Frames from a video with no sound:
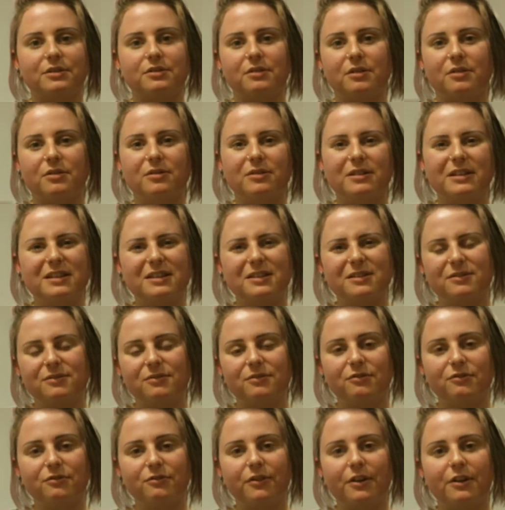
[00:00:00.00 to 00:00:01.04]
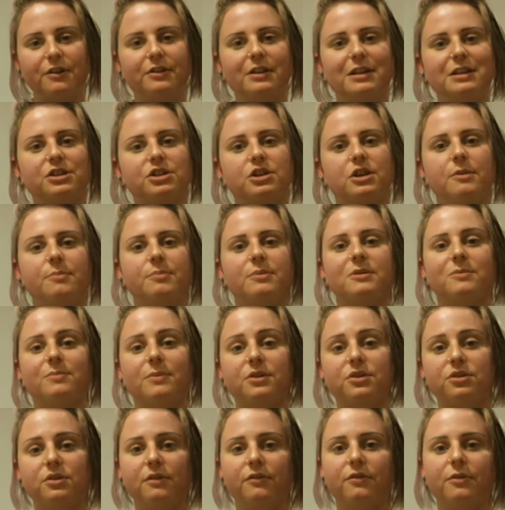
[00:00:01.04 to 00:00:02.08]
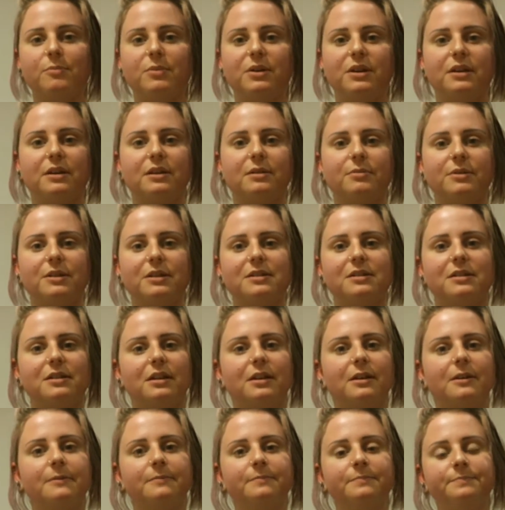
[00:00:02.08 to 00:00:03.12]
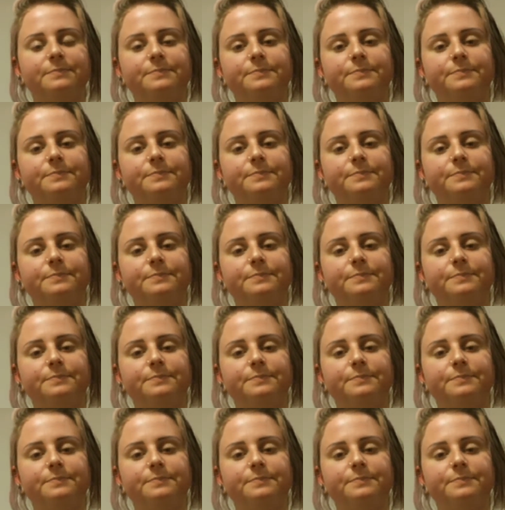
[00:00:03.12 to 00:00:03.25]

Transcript: So it's fairly cheap, especially for being in a big city.